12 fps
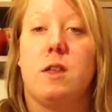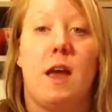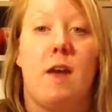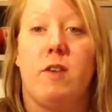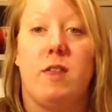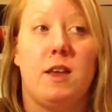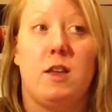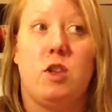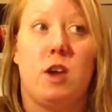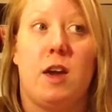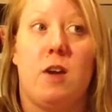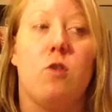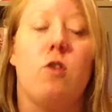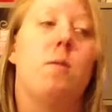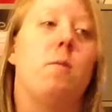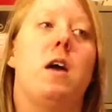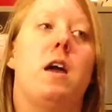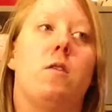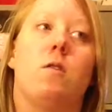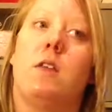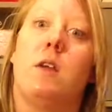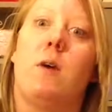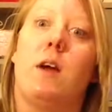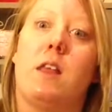Everything's checking out normal. I don't
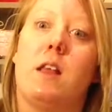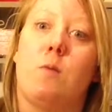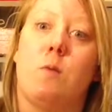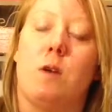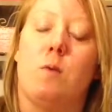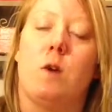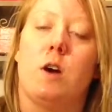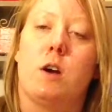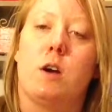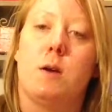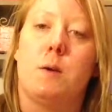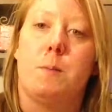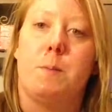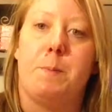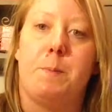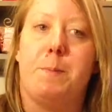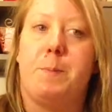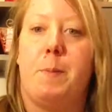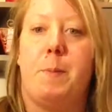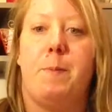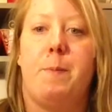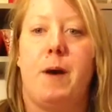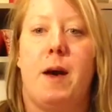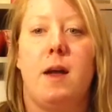see why this wouldn't work.
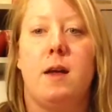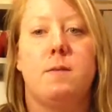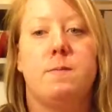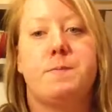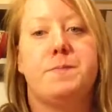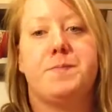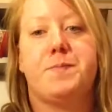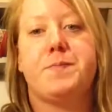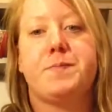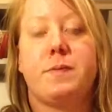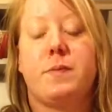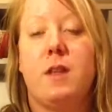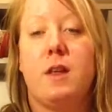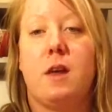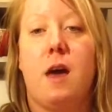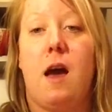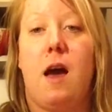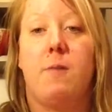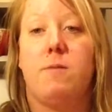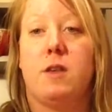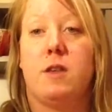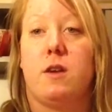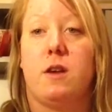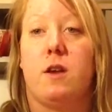But I'm
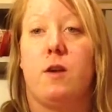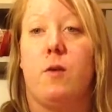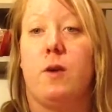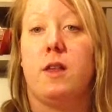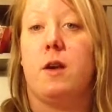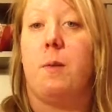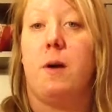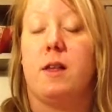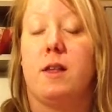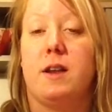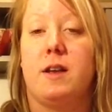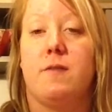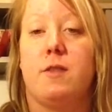just going to go in there positive.